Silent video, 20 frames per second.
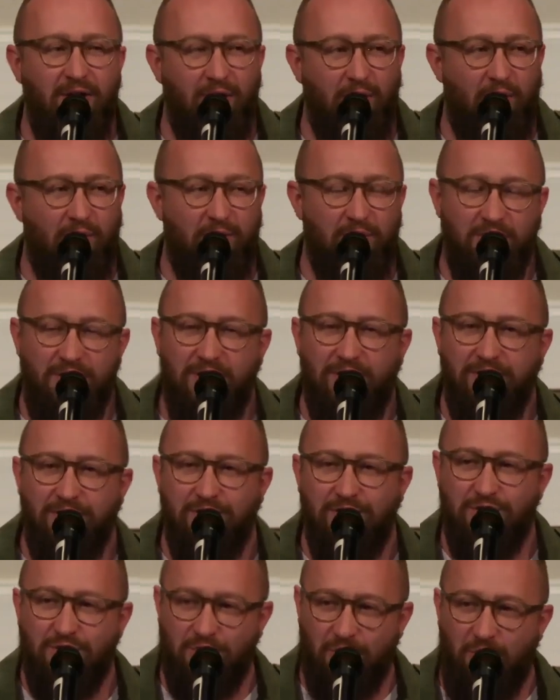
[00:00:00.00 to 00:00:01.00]
or we're going to
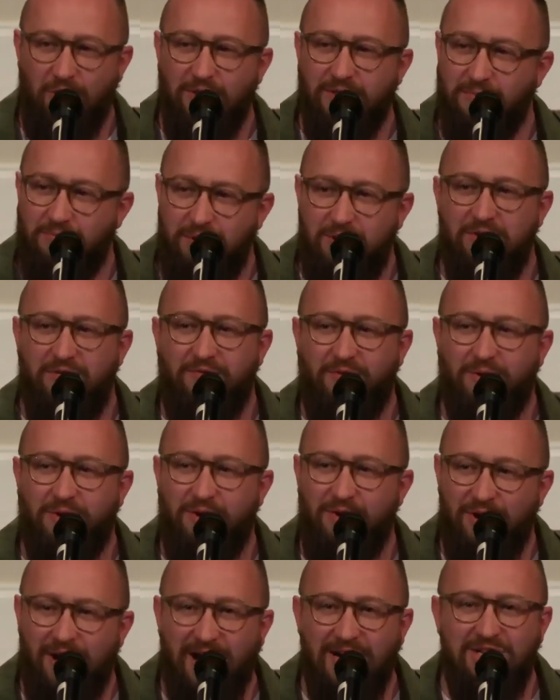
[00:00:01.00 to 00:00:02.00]
destroy the beautiful
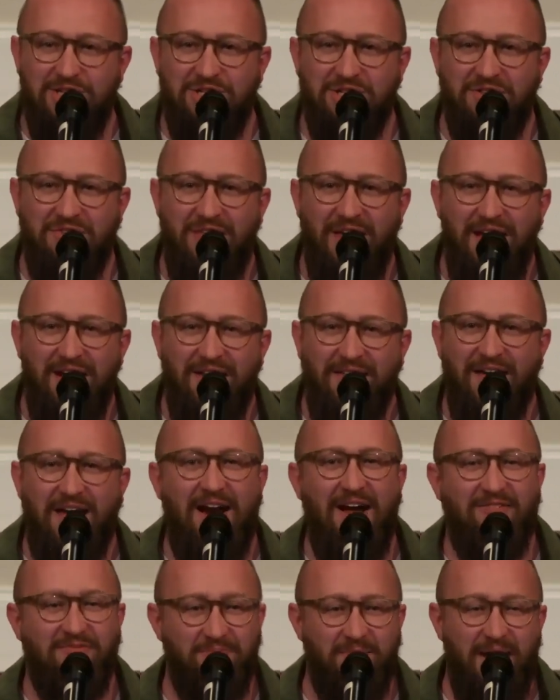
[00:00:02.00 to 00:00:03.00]
creation that
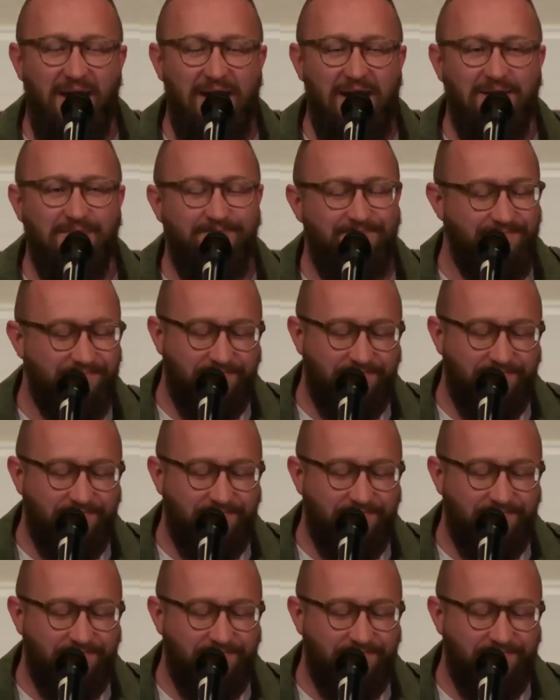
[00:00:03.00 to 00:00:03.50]
I've made.